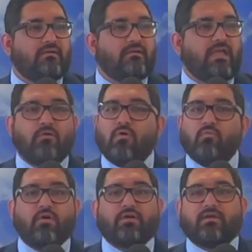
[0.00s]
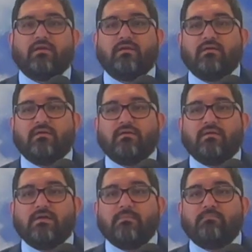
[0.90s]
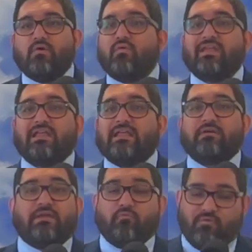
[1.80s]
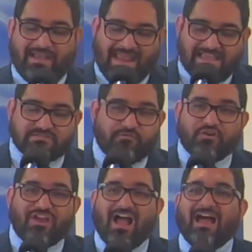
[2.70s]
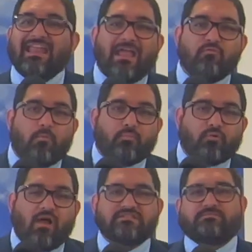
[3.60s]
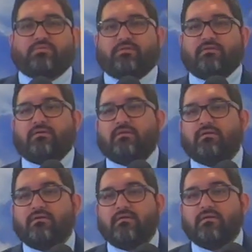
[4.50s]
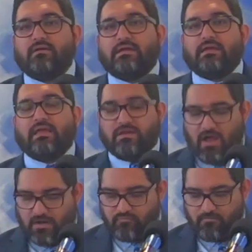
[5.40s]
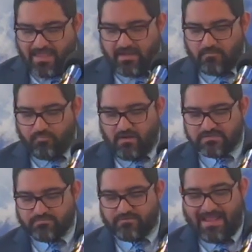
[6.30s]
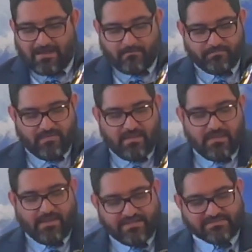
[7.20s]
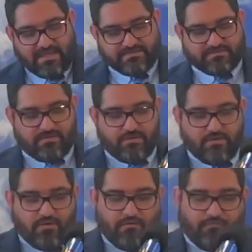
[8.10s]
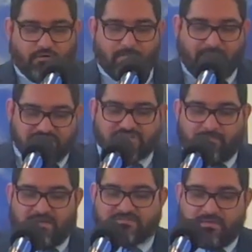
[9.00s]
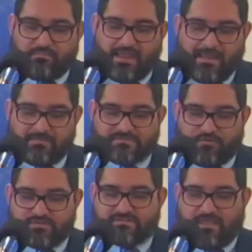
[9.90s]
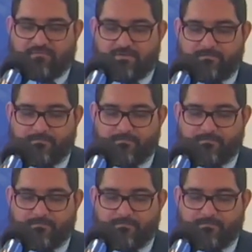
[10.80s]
It will work. But when it's for God, it will prosper. And God will make it prosper. Now, he says, for a bishop must be blameless, verse 7,